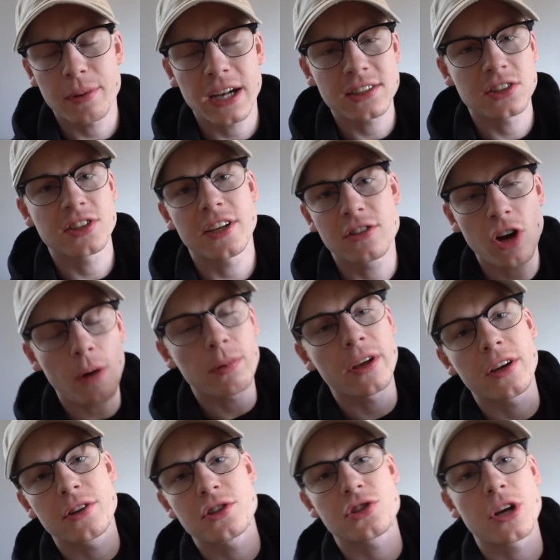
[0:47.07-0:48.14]
But as I said, top
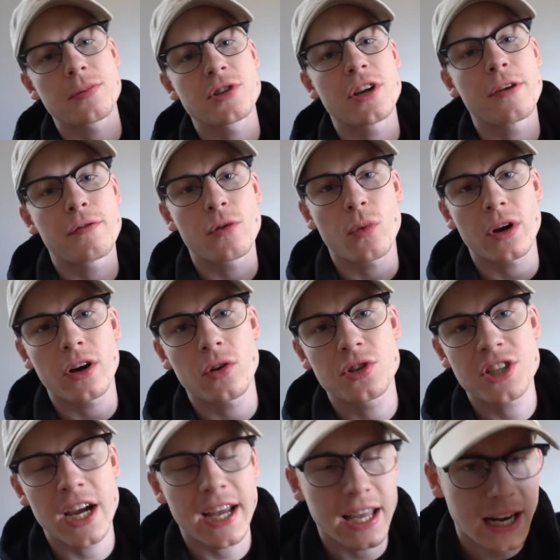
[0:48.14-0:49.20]
link in the description if you want to go
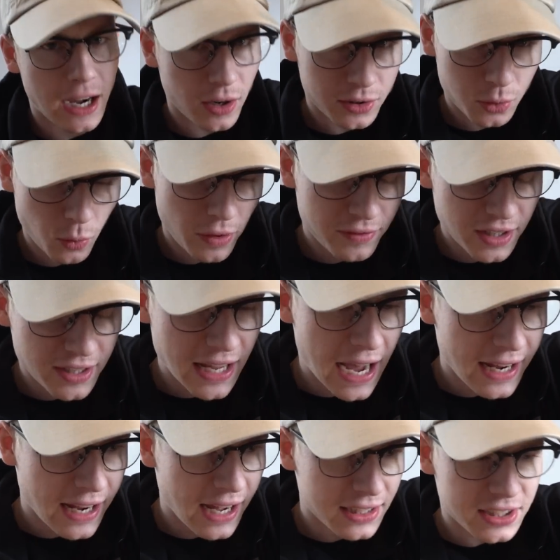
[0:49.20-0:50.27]
check it out with the
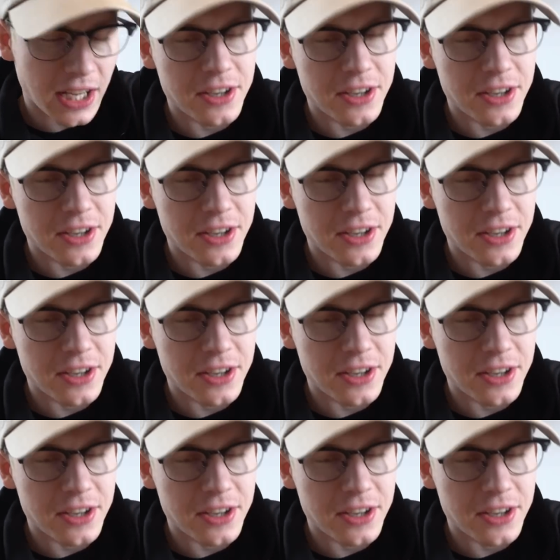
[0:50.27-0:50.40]
dad ads.